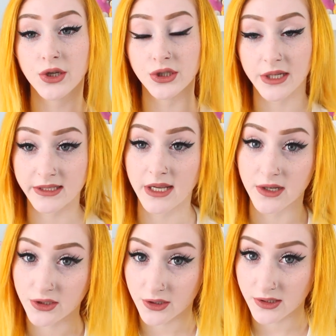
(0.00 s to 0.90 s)
She is
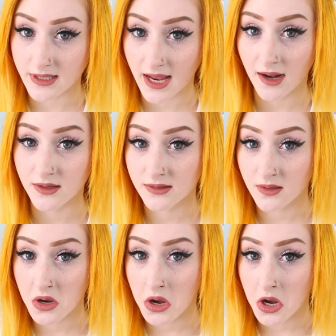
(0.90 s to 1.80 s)
intersex.
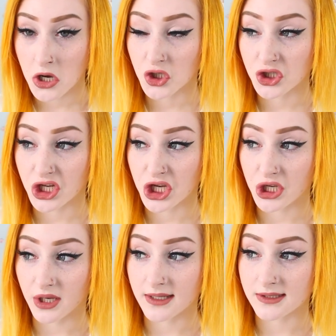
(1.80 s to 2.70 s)

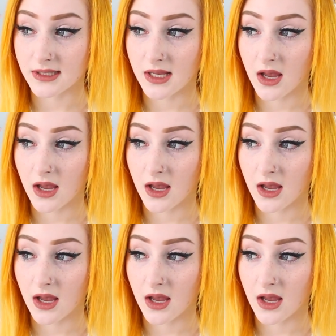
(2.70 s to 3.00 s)
She is